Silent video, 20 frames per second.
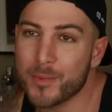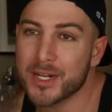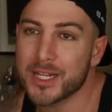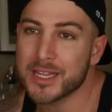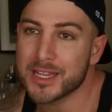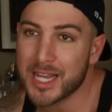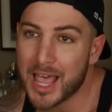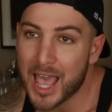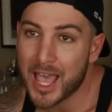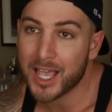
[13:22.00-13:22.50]
and a
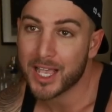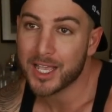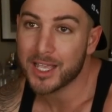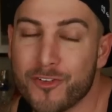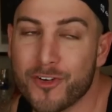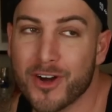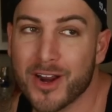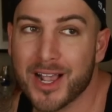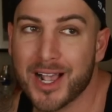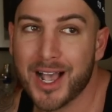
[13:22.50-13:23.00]
leg
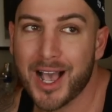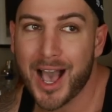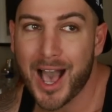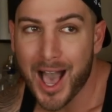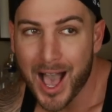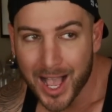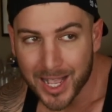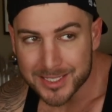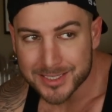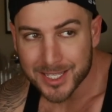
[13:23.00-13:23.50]
for a
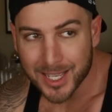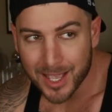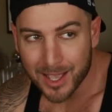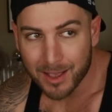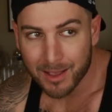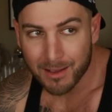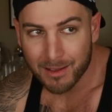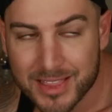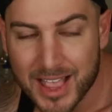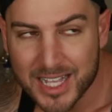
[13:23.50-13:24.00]

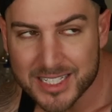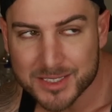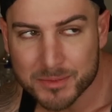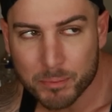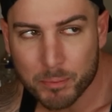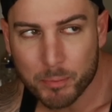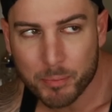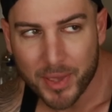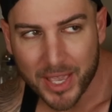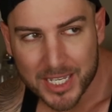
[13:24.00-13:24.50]
cocktail that's
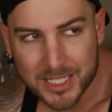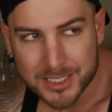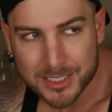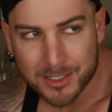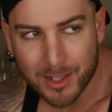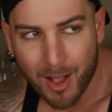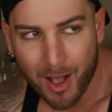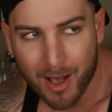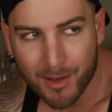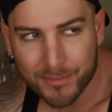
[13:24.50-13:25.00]
based
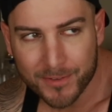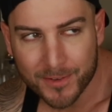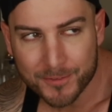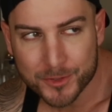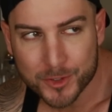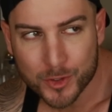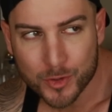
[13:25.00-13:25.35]
off of